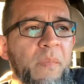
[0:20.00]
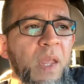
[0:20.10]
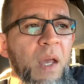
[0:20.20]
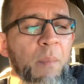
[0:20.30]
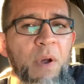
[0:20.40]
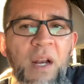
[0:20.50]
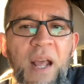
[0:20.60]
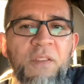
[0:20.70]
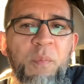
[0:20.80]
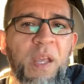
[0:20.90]
I probably
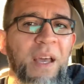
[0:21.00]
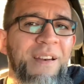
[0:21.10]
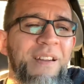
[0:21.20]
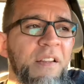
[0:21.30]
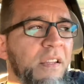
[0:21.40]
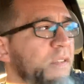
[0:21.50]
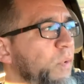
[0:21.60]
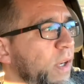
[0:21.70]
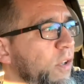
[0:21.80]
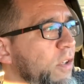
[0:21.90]
have to be editing this
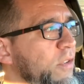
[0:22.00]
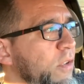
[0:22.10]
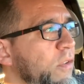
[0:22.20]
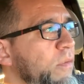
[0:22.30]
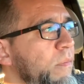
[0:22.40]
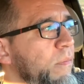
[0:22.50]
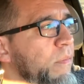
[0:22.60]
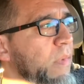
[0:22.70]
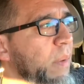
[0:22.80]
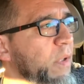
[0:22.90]
really good, so
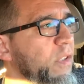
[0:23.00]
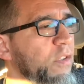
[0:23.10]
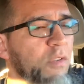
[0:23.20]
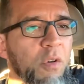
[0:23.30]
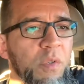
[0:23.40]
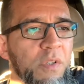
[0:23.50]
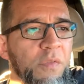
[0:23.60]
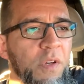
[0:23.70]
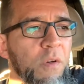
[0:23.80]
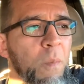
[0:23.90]
I'm gonna just go with the
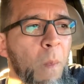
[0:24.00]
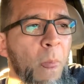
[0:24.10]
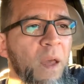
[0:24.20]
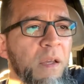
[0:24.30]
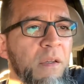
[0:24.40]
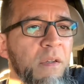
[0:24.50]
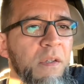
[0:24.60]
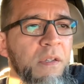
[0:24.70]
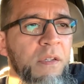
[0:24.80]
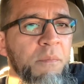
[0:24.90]
flow.
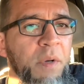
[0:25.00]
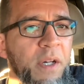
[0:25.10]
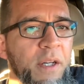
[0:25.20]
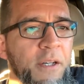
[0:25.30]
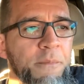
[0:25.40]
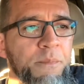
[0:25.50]
But